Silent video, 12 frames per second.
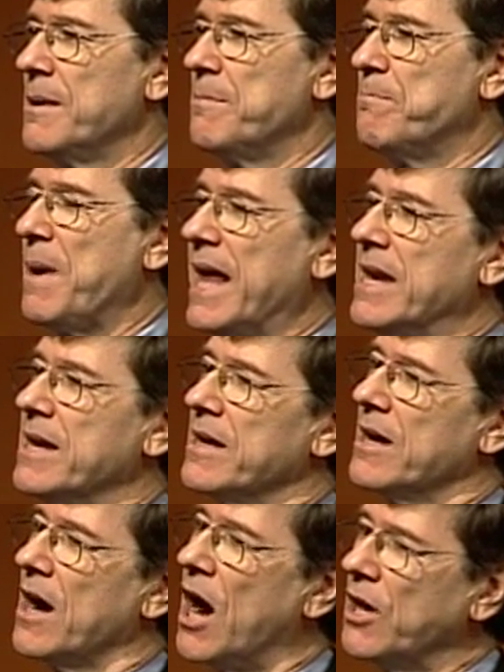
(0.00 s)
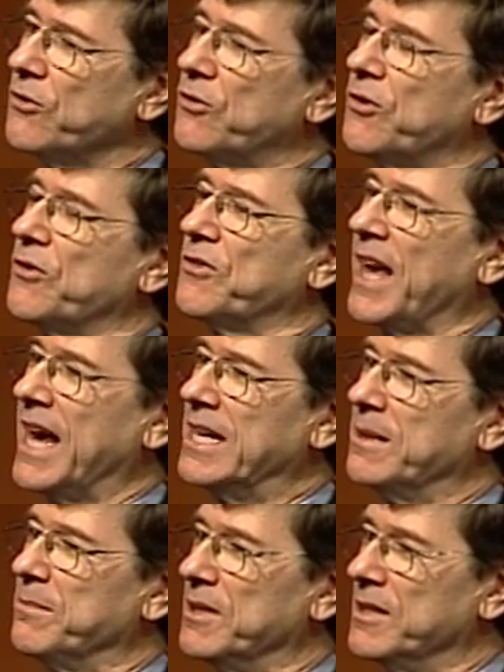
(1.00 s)
been
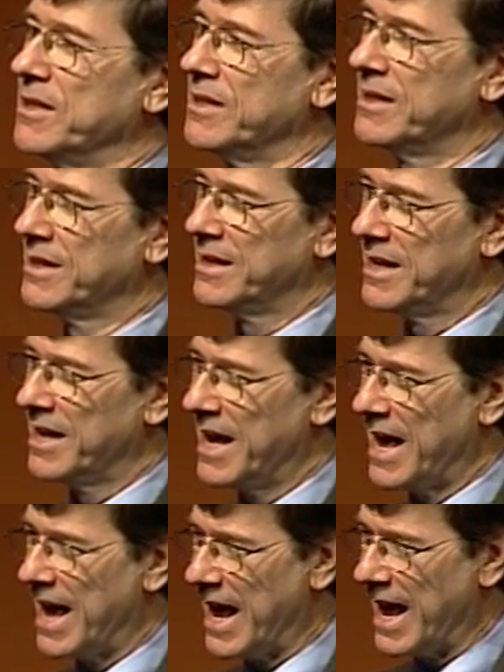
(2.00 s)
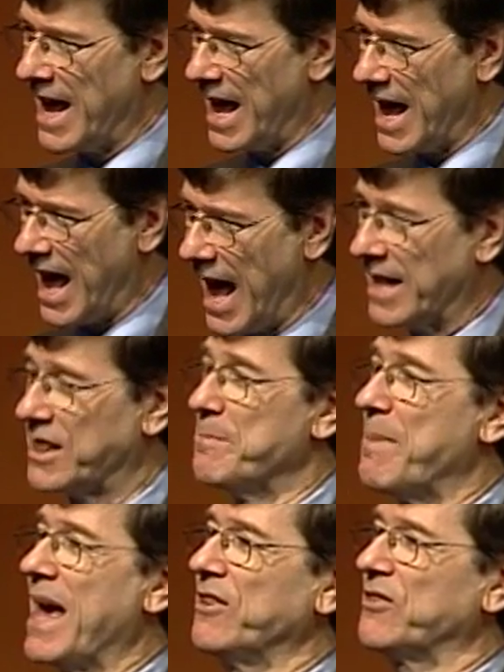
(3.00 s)
unsustainable at the
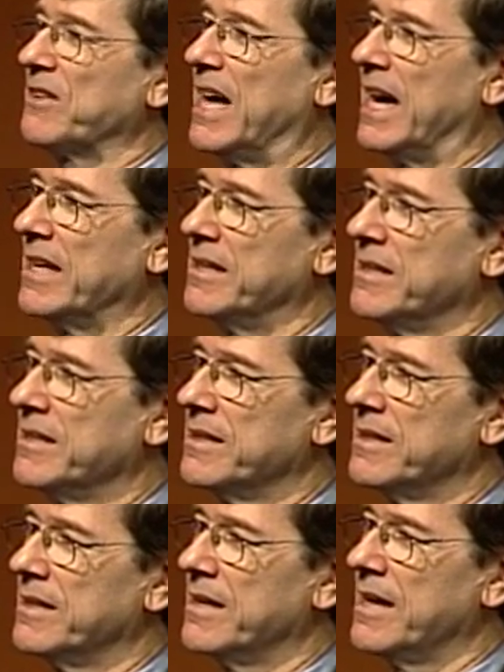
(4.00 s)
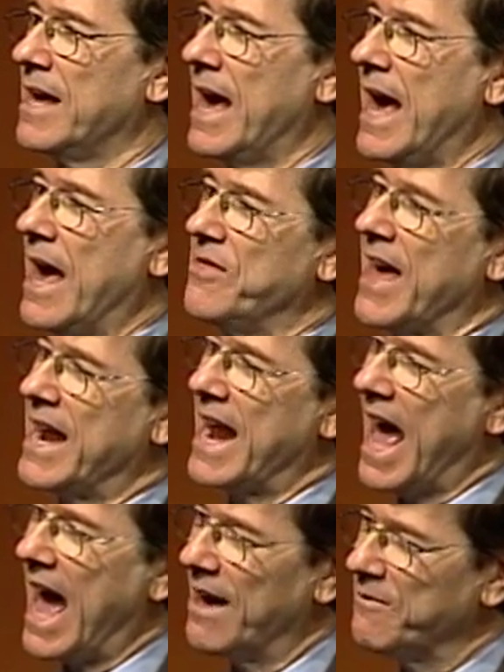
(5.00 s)
baseline, and then
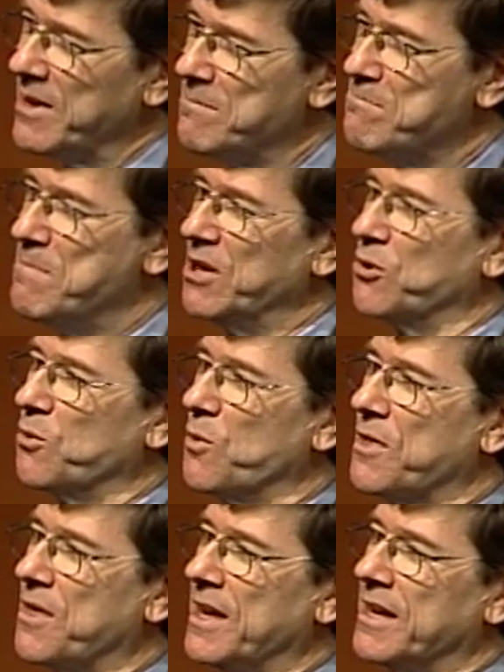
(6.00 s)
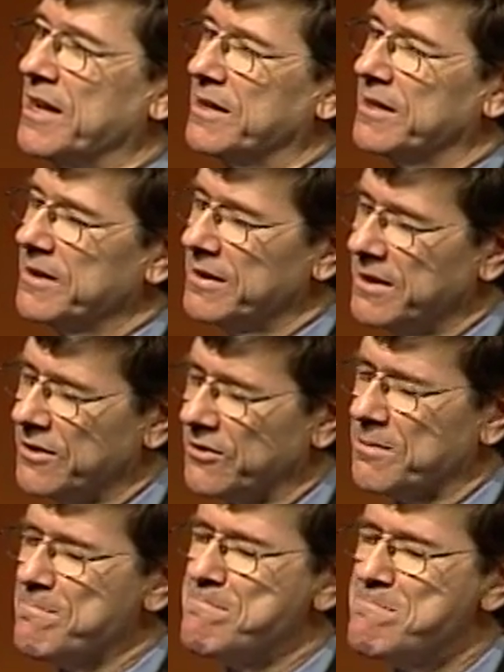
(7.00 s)
having built within it
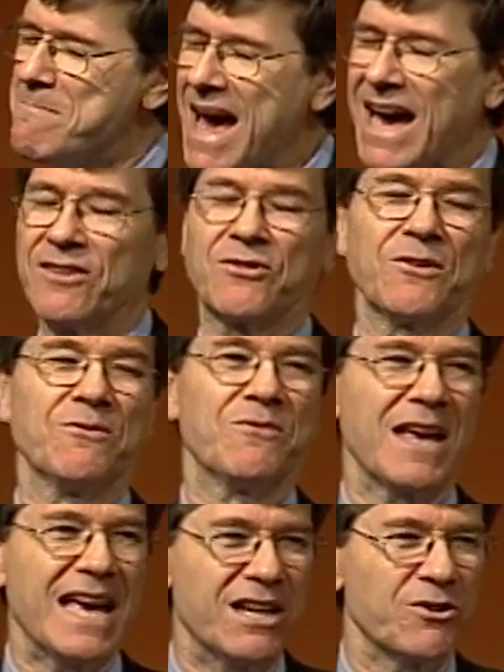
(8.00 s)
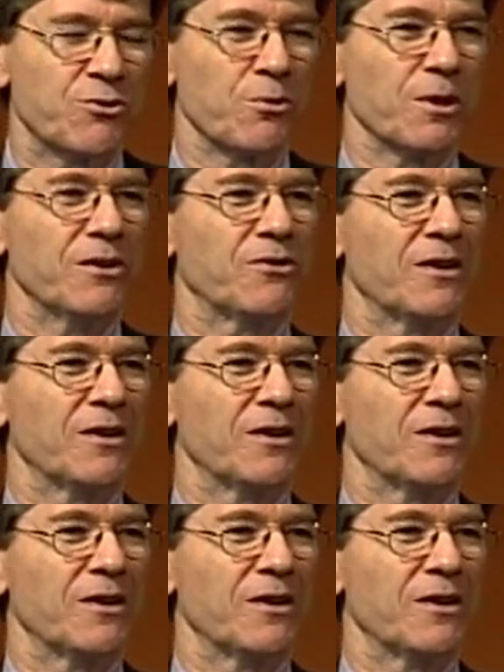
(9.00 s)
this massive increase